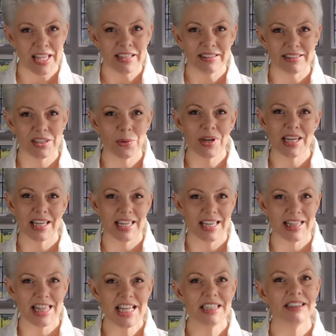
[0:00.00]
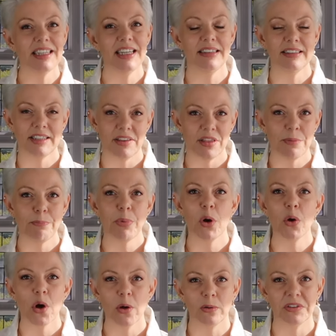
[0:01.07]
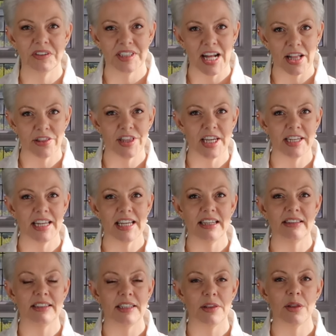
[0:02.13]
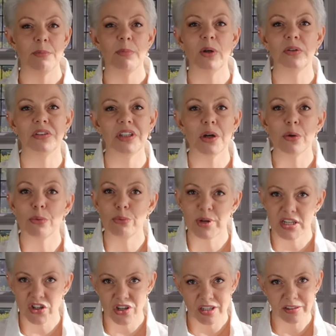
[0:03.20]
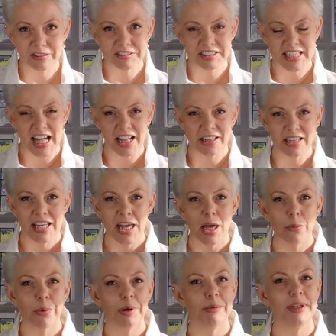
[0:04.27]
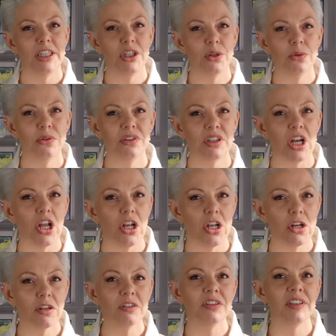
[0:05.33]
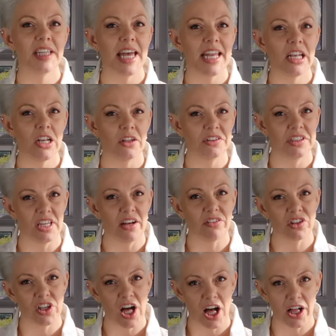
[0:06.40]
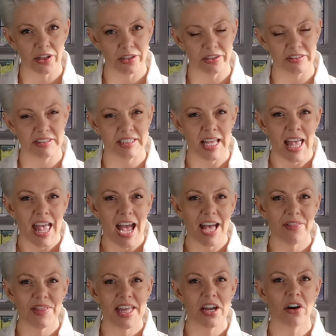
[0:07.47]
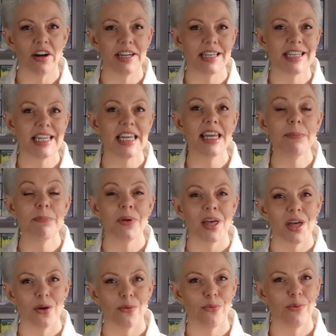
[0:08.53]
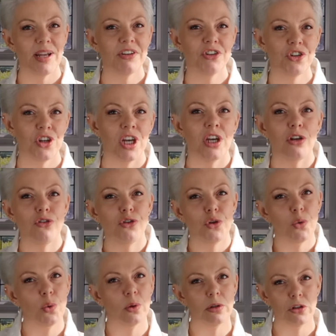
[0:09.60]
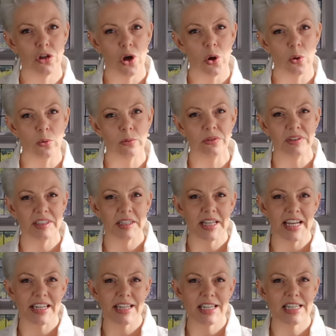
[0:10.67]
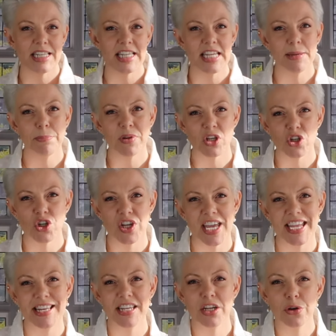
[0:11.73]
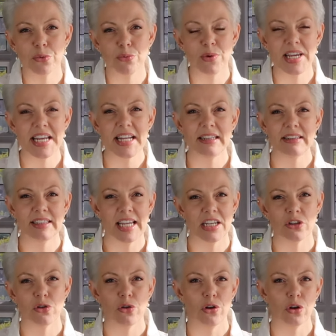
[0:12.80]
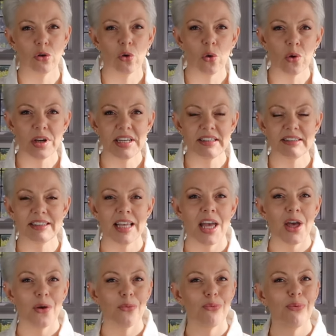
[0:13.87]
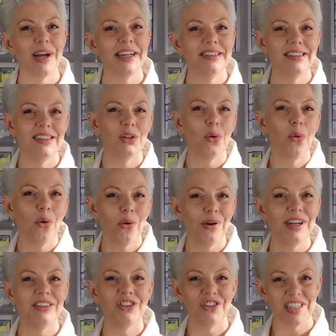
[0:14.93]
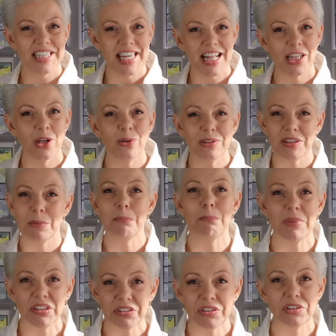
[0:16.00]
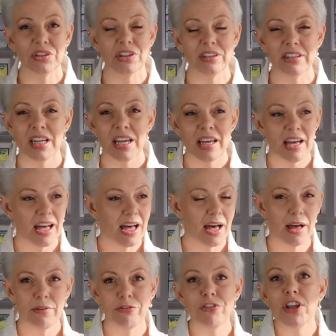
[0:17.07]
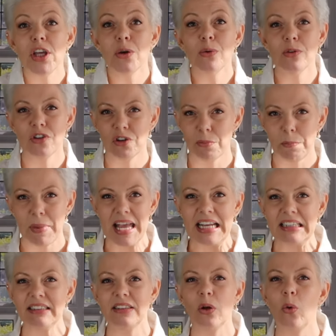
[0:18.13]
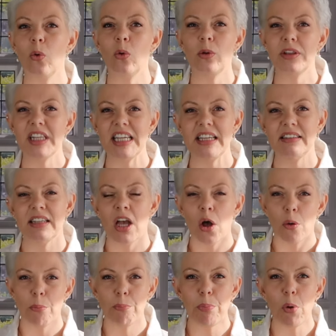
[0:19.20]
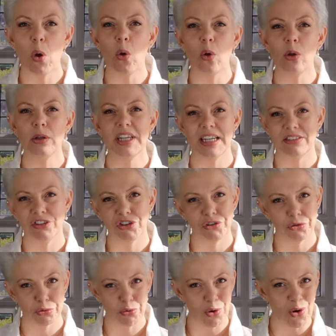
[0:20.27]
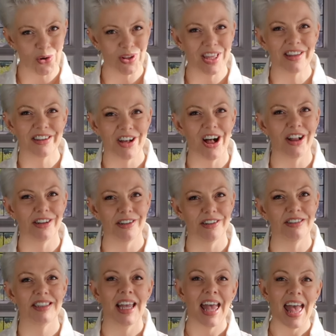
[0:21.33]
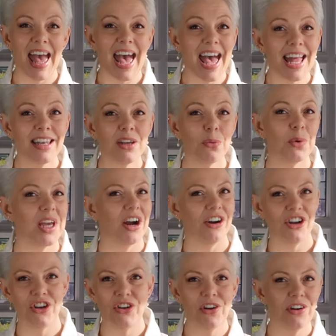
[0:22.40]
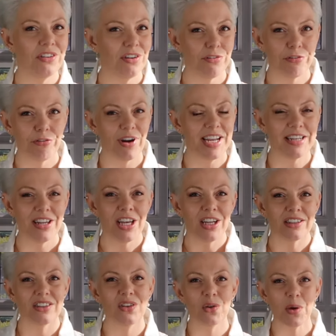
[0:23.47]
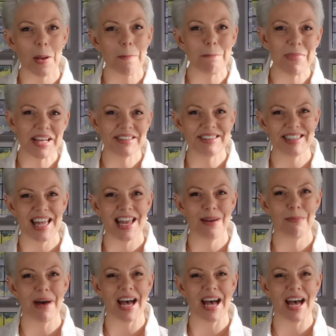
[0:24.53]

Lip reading: So this is the Boho style that is the most original style, where we use lots and lots of colors, and they are deep, rich, jewel tones, like deep jade greens and turquoise, reds, orange, yellows, mustard, fuchsia pinks, all these bold and strong colors. And we are not afraid to mix and